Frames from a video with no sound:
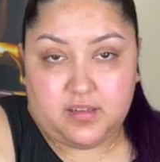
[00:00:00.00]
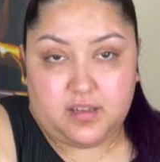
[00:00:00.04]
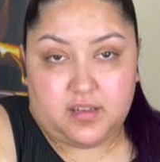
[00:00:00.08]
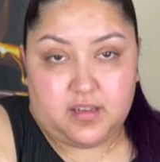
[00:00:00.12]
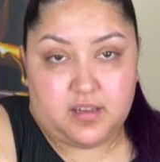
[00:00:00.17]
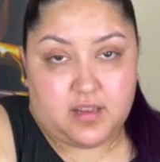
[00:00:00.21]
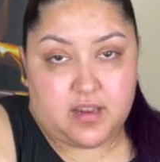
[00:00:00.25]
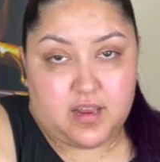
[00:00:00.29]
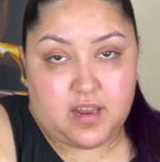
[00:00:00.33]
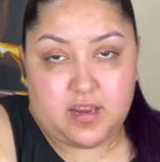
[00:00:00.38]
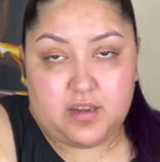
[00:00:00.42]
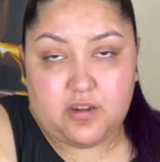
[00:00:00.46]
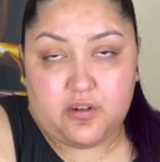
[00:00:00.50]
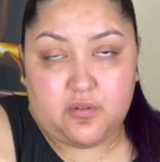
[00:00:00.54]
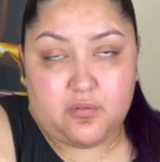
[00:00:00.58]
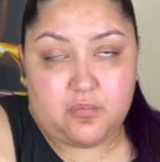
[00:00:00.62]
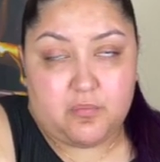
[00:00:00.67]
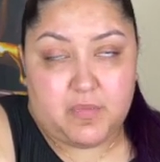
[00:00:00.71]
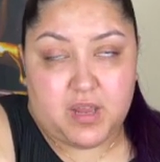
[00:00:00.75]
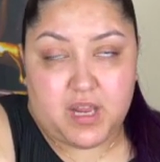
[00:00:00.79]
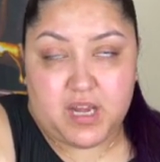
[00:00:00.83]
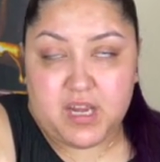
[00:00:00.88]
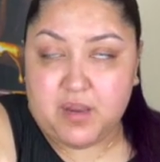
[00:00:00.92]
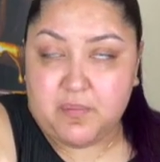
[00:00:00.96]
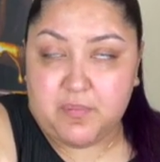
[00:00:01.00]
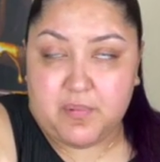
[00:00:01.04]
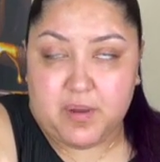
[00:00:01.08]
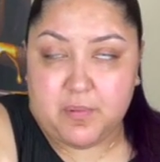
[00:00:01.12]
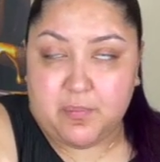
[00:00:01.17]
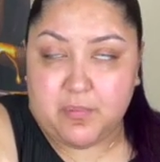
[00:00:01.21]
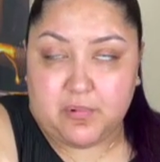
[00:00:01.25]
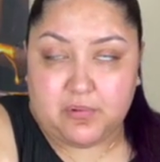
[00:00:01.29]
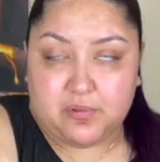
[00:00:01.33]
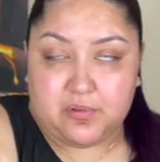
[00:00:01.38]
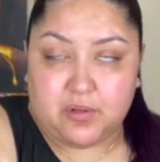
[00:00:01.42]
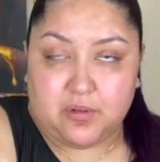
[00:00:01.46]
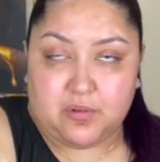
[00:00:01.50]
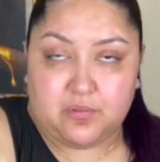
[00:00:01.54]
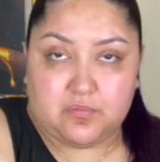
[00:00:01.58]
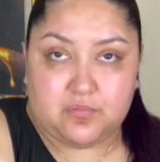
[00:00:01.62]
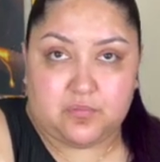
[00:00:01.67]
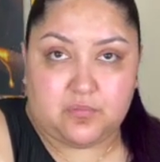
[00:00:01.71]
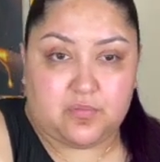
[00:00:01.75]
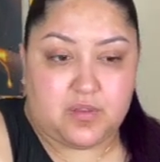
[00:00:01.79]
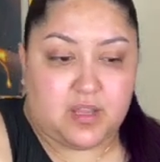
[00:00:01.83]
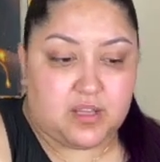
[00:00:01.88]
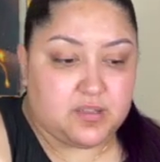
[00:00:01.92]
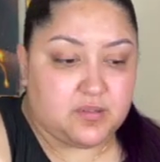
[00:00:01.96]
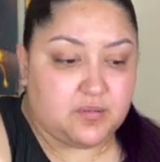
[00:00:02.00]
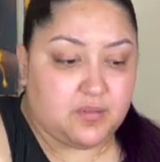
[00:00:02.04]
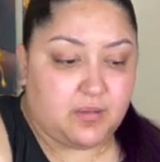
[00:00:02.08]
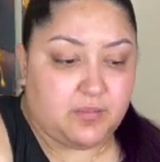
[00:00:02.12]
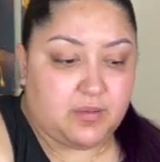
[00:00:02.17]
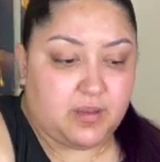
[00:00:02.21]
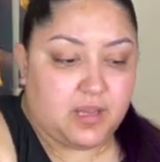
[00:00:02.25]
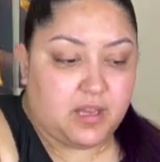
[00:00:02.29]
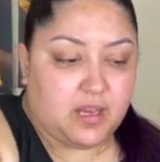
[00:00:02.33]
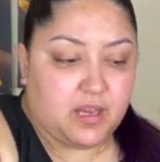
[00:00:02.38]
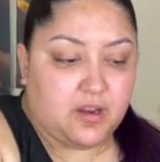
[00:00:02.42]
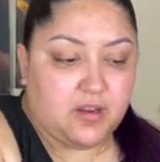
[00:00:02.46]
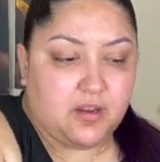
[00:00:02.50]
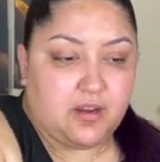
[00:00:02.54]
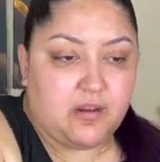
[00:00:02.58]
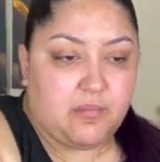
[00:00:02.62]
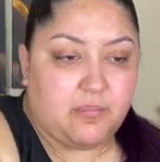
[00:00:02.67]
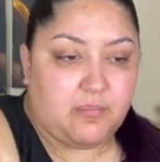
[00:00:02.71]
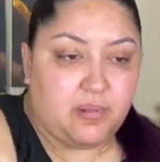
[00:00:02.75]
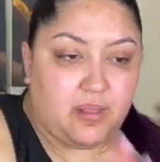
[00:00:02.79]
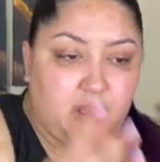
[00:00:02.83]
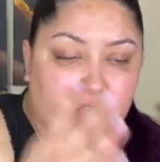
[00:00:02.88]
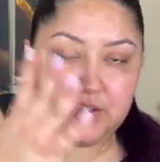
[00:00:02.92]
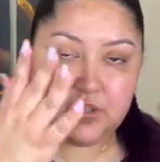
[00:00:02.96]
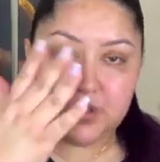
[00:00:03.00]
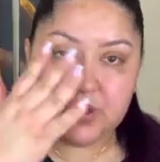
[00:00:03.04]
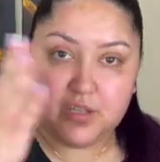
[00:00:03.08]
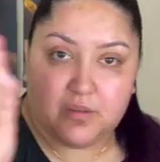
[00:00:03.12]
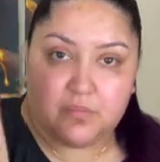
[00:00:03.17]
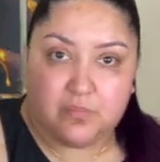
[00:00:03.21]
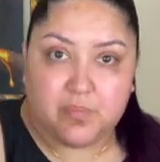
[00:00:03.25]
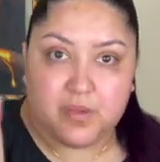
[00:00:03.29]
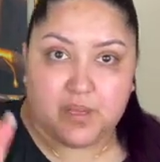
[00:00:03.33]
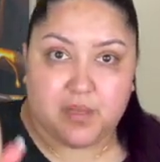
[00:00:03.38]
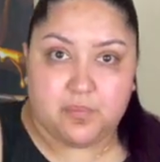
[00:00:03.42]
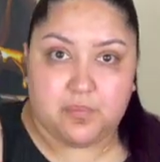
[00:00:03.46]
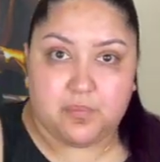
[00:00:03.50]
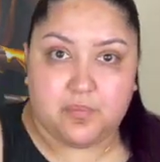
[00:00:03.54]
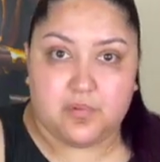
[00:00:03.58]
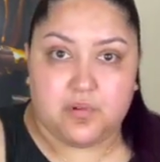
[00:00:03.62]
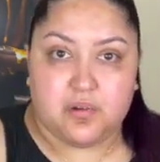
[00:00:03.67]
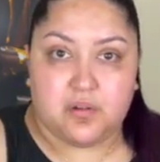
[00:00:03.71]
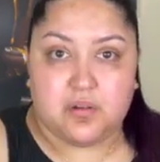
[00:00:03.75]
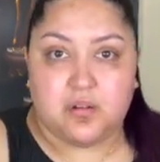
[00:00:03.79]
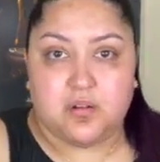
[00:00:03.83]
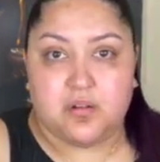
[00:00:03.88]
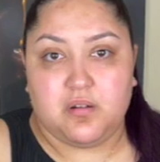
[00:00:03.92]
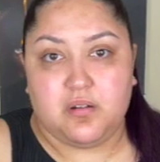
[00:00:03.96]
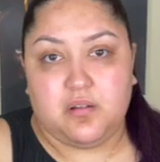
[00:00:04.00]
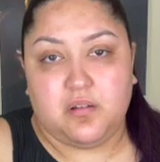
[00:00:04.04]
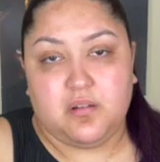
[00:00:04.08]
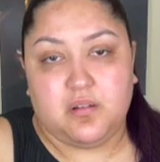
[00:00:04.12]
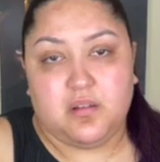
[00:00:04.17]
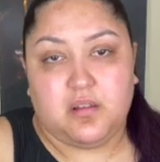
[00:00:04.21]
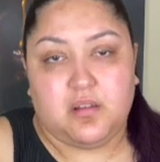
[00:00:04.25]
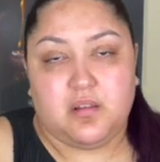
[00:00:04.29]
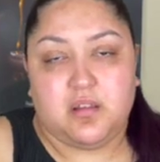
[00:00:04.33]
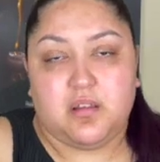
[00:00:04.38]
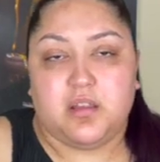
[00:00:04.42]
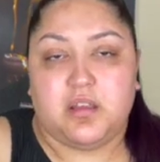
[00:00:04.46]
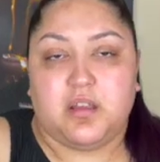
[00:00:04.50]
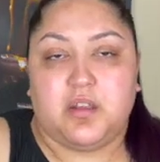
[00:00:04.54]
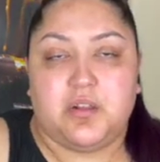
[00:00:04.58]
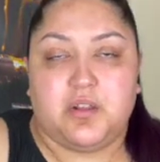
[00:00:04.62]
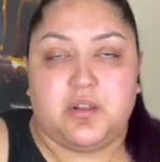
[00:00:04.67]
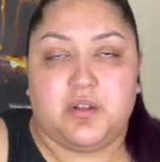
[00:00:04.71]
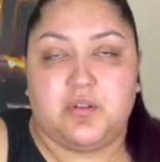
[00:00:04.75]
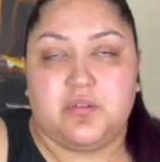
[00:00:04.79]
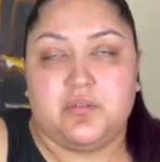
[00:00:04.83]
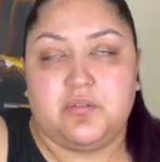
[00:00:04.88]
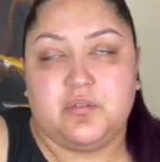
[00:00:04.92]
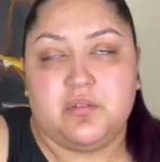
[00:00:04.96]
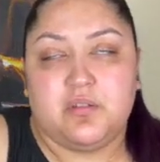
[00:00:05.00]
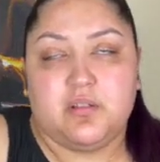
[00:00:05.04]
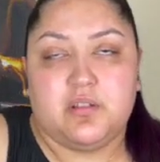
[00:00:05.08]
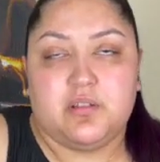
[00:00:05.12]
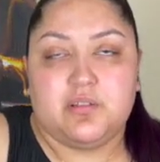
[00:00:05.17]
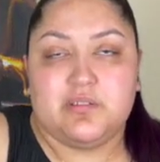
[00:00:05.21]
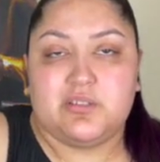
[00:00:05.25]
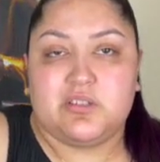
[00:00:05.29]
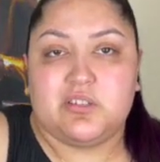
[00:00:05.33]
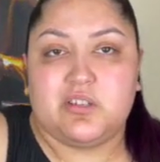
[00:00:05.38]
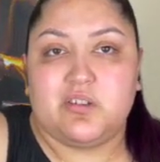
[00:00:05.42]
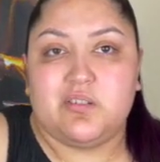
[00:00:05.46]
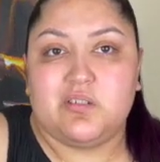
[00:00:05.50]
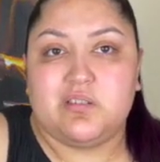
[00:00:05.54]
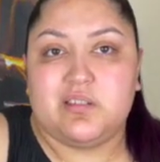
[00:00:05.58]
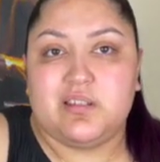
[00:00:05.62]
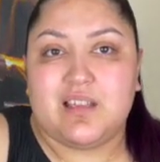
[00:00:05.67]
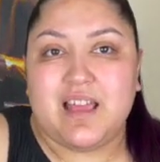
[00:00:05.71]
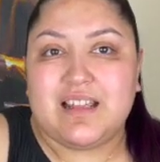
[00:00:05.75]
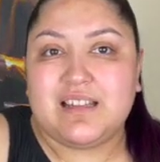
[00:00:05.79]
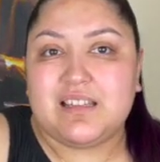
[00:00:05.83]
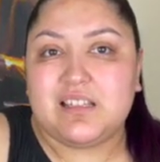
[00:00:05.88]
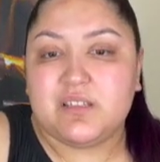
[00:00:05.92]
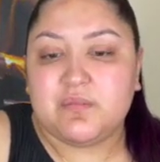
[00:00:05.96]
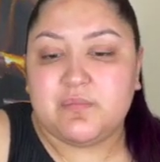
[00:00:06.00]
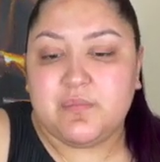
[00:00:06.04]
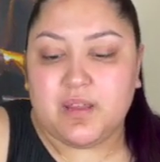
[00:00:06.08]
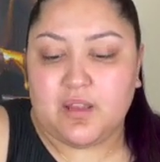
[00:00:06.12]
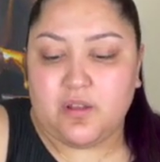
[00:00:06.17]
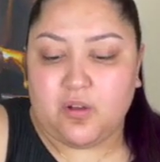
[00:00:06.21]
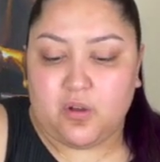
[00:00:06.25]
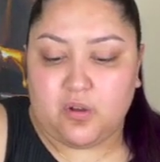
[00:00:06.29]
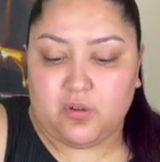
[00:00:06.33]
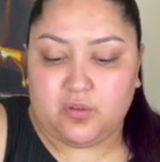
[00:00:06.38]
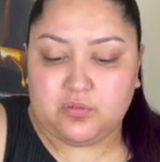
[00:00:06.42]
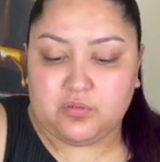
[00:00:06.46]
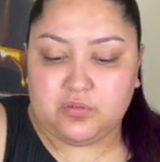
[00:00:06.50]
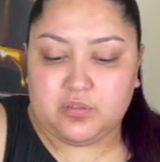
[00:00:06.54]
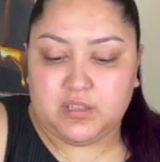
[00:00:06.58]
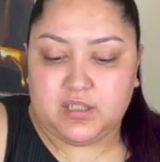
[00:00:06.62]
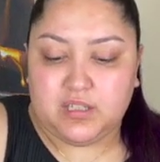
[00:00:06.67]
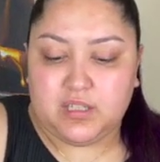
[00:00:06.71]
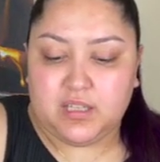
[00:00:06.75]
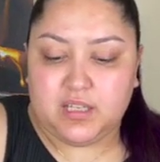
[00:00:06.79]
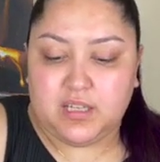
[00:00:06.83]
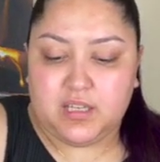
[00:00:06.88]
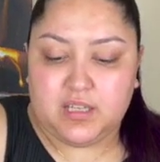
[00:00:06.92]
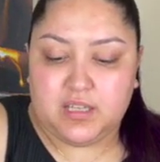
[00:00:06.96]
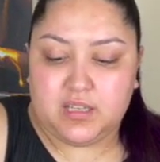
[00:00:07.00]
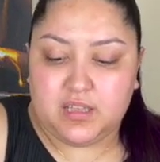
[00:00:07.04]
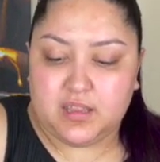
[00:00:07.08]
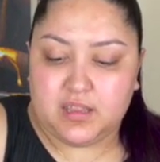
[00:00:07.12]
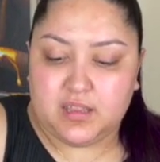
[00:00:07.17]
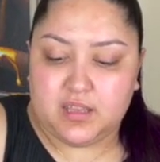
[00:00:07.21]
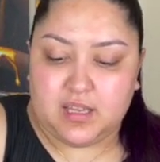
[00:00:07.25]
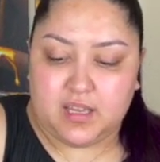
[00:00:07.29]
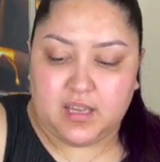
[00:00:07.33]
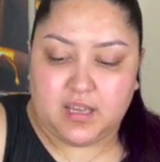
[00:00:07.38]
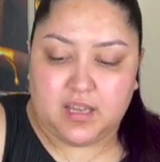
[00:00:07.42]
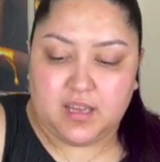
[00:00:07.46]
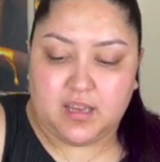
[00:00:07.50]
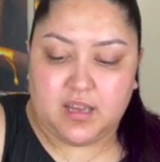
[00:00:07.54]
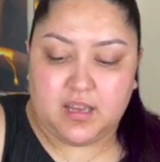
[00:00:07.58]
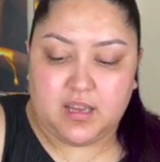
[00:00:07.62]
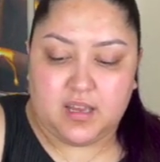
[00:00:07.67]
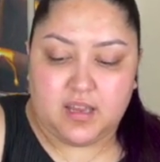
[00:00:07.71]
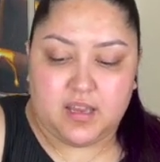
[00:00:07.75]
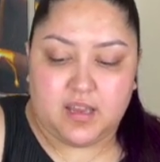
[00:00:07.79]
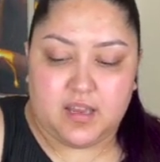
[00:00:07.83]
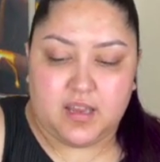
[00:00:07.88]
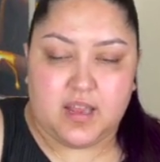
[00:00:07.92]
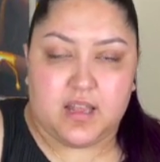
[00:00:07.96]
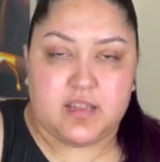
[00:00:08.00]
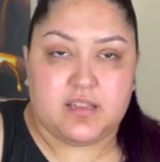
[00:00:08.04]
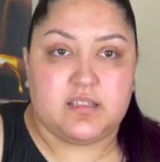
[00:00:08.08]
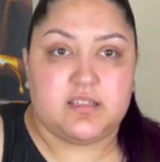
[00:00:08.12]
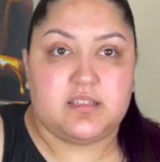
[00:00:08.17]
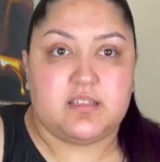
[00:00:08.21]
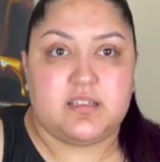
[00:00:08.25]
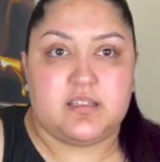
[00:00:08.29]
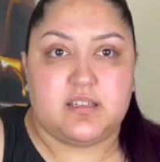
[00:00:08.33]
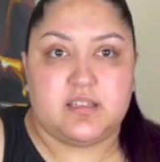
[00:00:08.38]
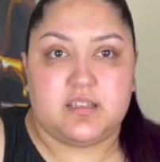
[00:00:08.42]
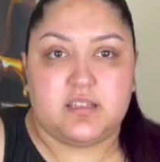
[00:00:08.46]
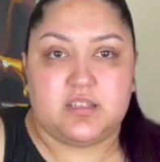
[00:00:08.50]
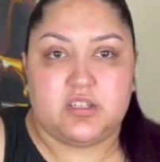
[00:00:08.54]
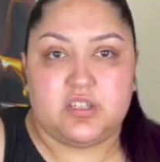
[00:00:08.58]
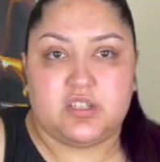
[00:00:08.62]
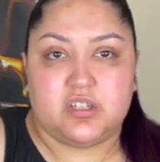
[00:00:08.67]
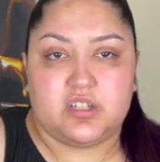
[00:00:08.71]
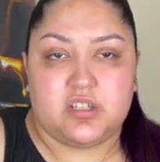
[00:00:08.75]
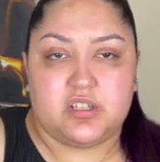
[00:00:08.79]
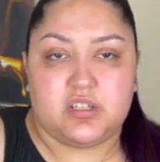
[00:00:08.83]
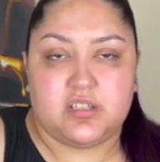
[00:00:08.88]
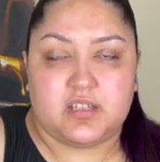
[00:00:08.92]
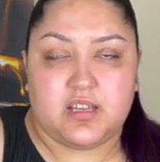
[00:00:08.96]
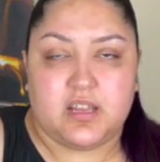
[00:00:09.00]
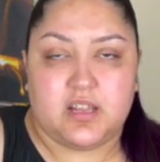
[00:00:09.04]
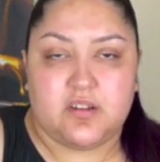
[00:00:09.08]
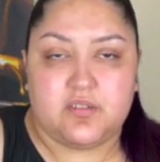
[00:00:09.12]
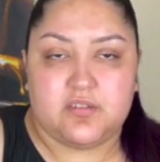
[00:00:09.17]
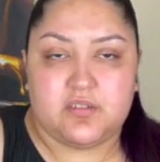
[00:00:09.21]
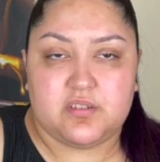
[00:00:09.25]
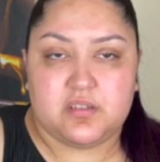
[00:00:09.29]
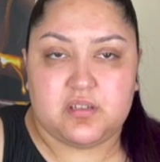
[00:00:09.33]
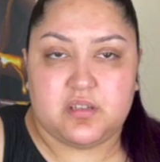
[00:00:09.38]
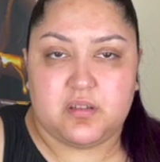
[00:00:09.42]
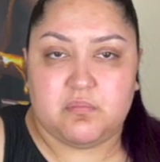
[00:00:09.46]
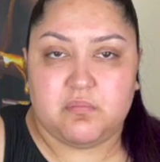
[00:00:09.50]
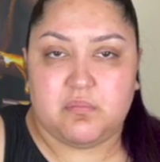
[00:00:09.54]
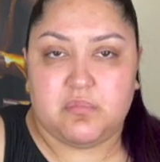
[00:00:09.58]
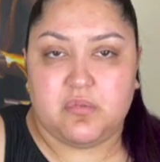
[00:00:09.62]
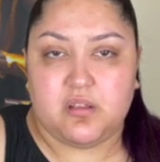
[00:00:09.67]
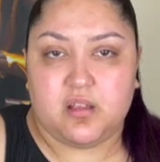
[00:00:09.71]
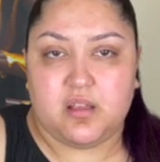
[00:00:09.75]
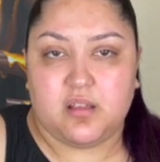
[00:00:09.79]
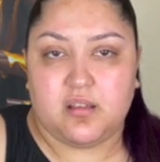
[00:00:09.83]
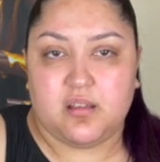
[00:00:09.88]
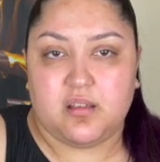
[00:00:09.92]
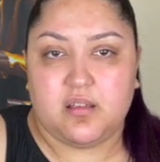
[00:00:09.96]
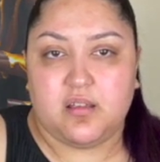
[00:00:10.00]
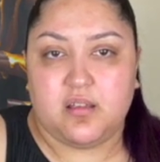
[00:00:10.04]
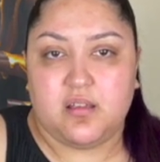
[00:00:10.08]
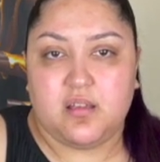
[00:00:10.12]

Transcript: And I know many people don't. That's why we carry our blotching paper, you know. So that's my only thing against this Shiseido sunblock.